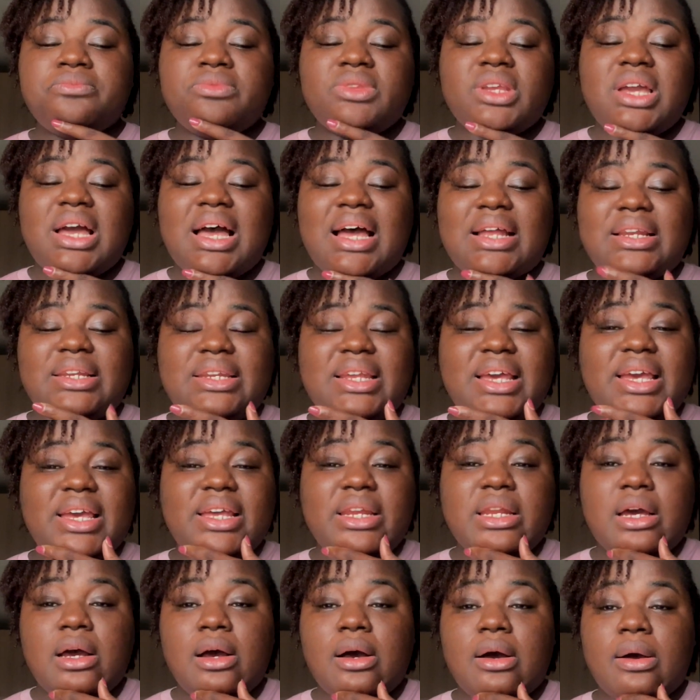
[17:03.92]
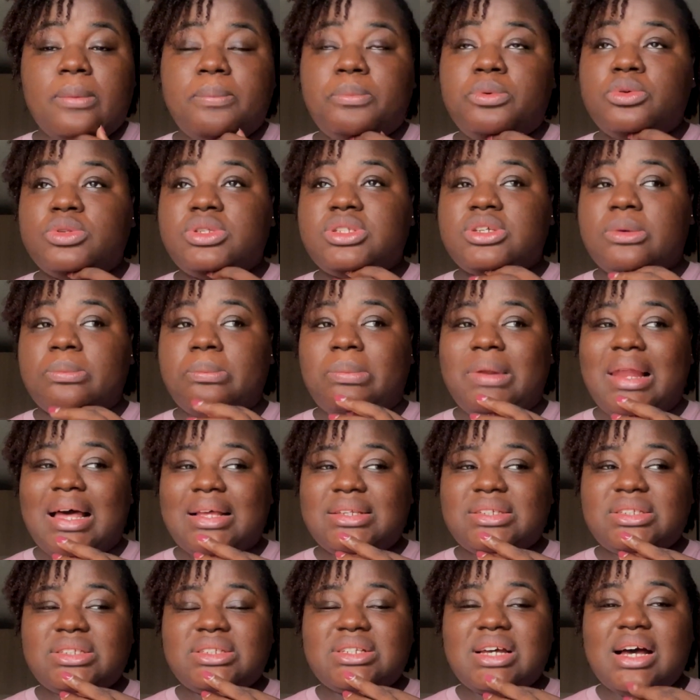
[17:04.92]
and then put some
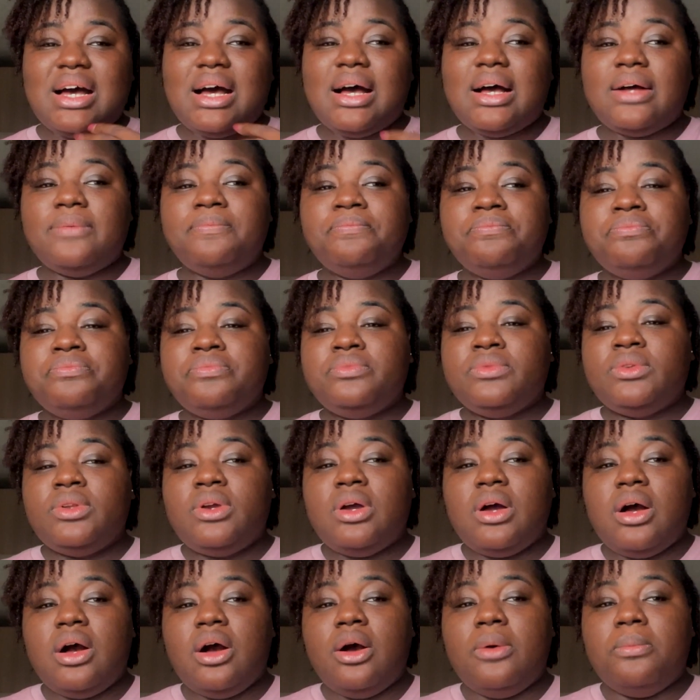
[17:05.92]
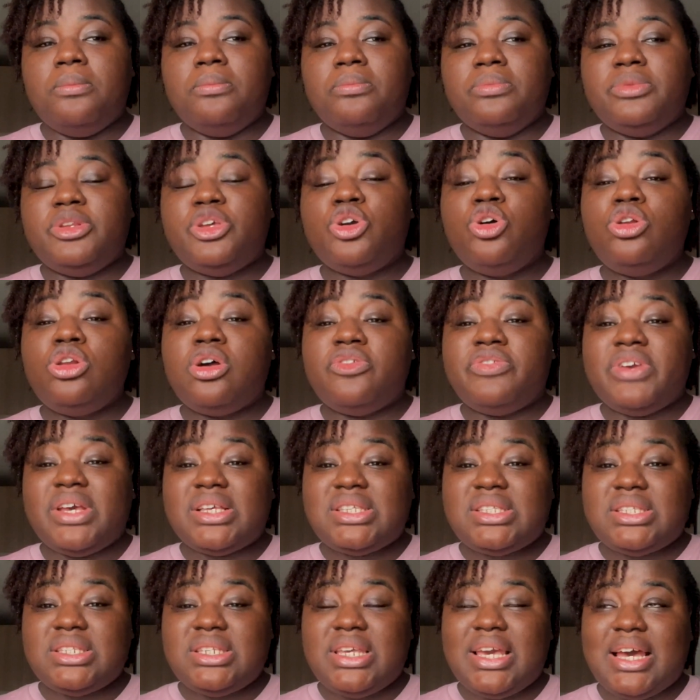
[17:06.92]
plaster. The whole of
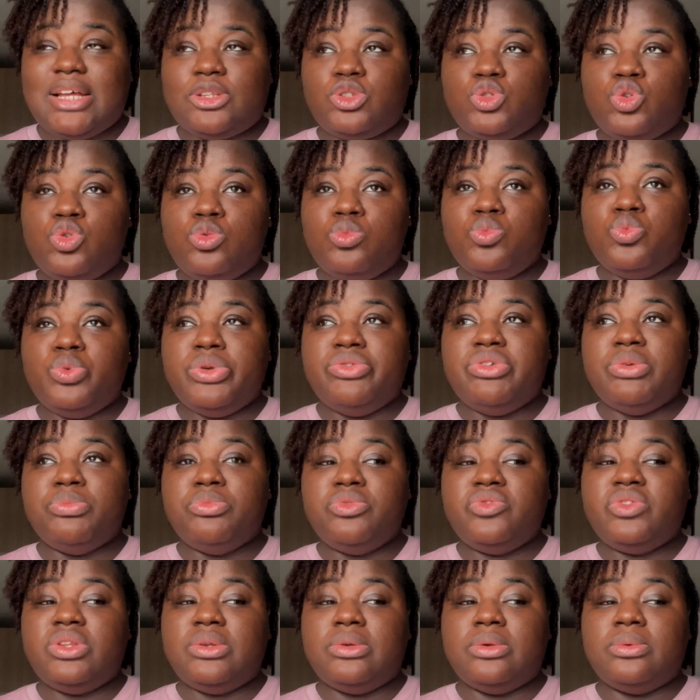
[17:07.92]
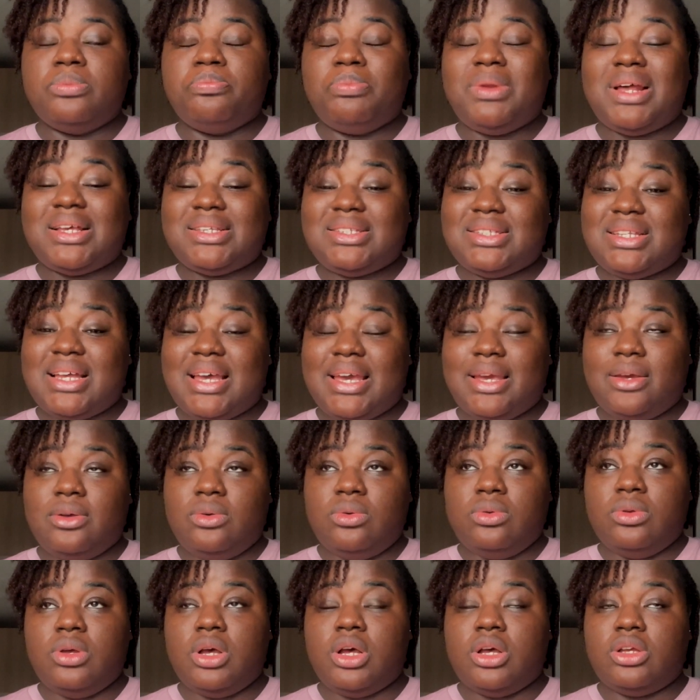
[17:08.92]
yesterday at home, we removed the plaster
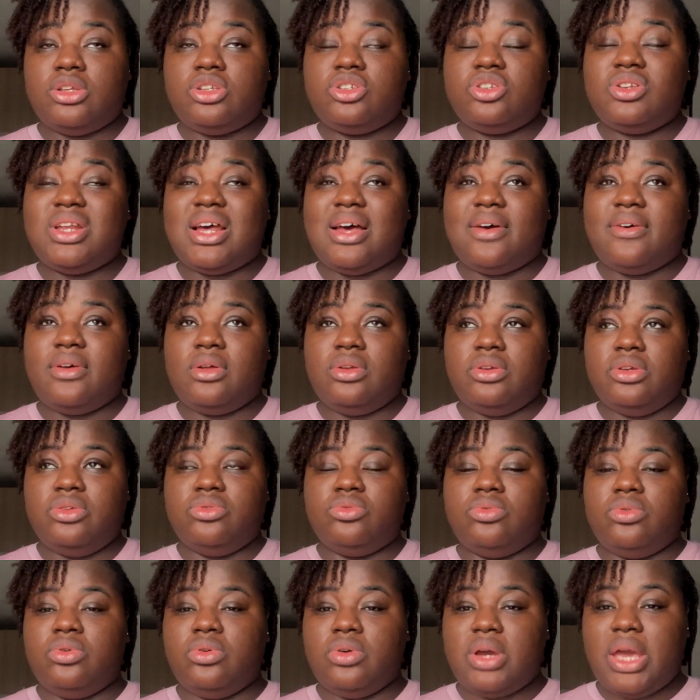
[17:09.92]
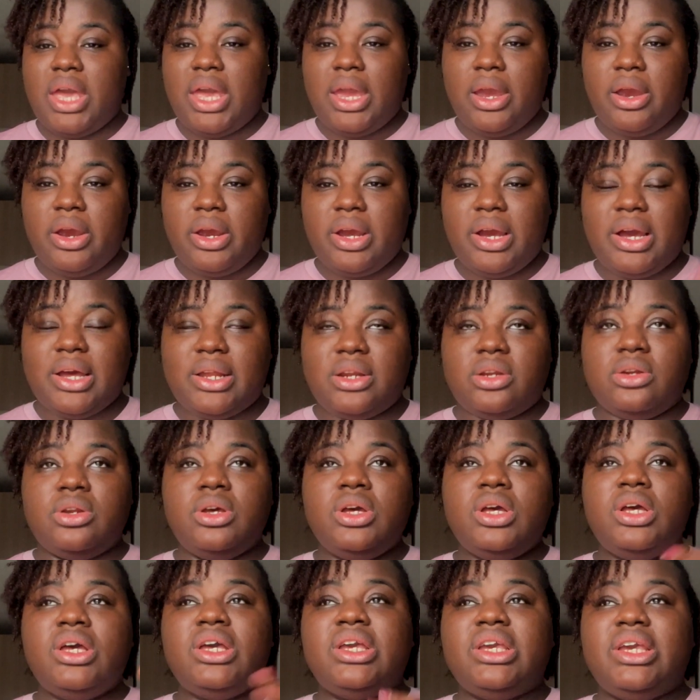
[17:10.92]
so that air can
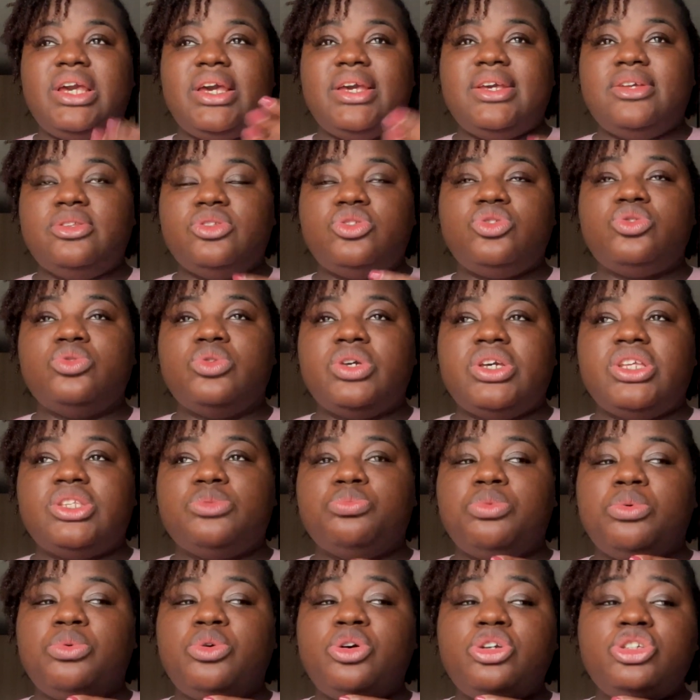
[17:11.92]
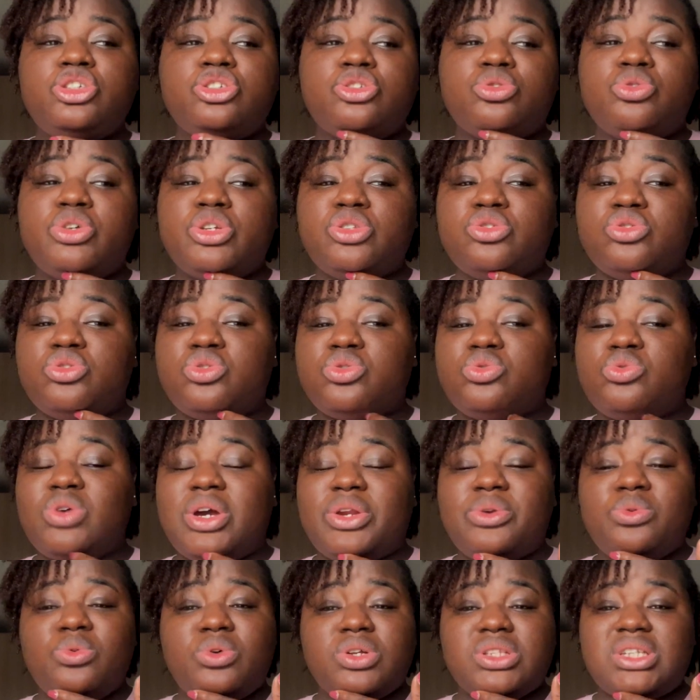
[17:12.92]
get into it. But because she's going to school, I
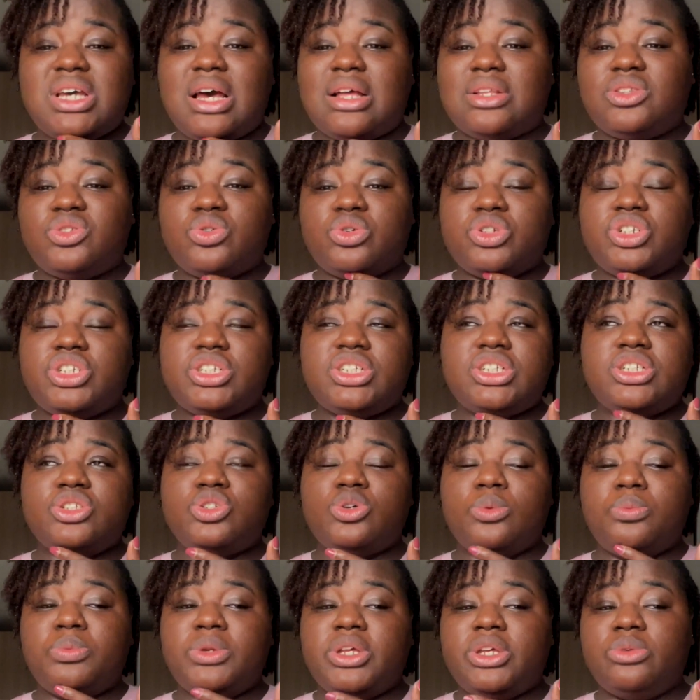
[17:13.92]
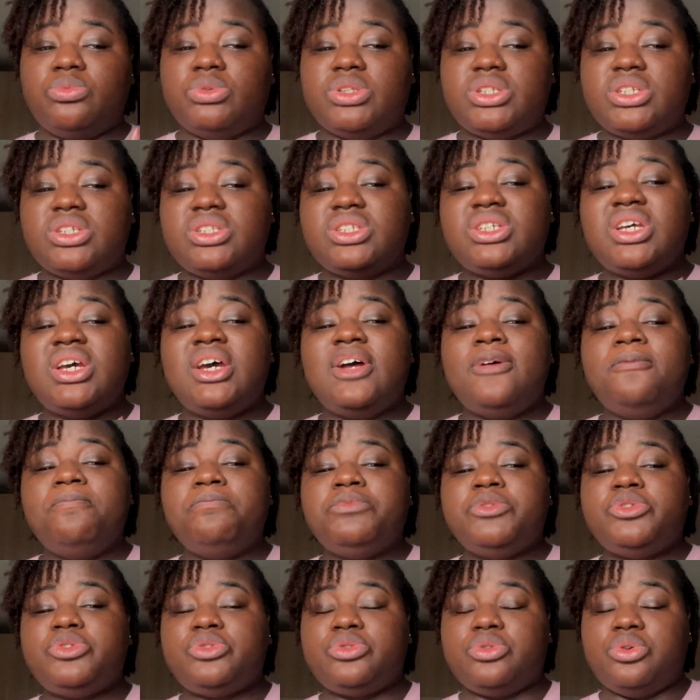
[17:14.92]
don't want her touching it or playing with it.
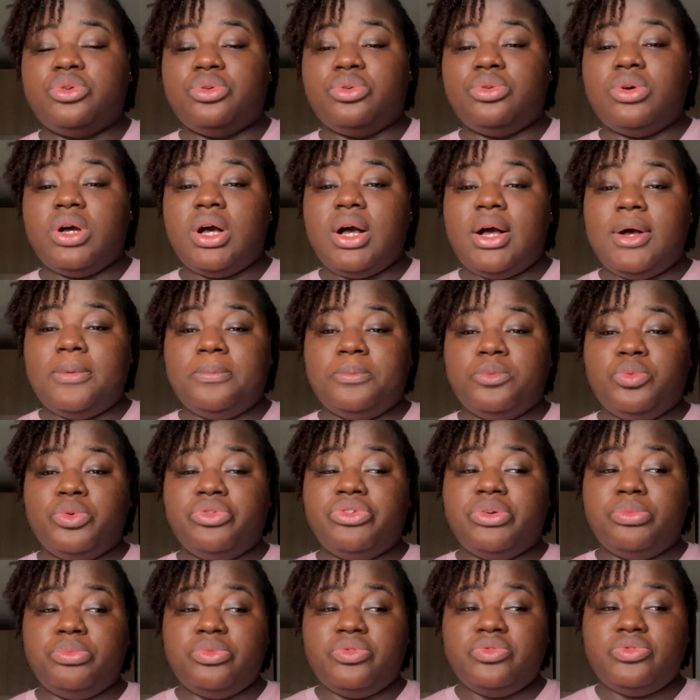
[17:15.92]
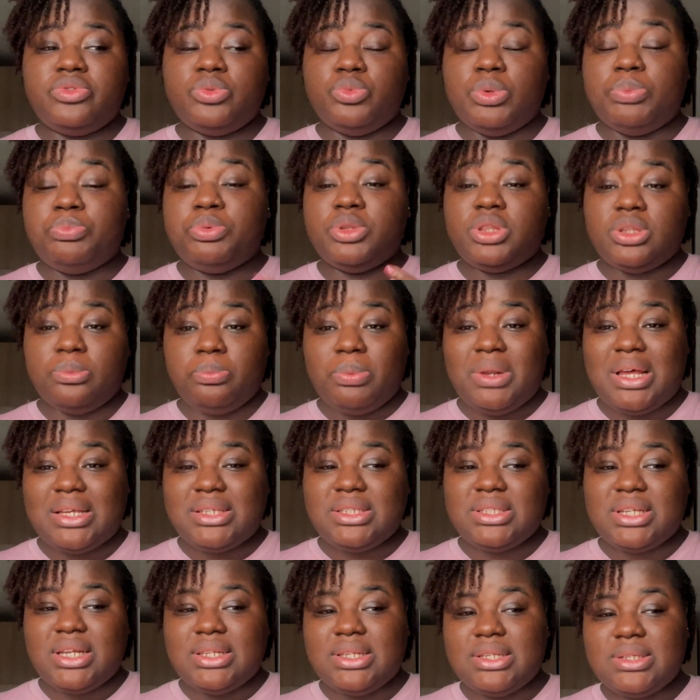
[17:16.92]
So we put the
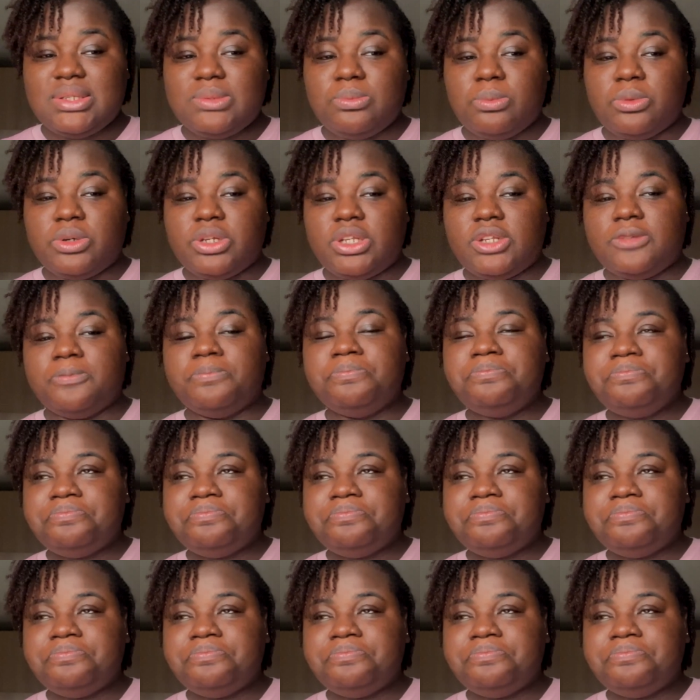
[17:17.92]
plaster this morning,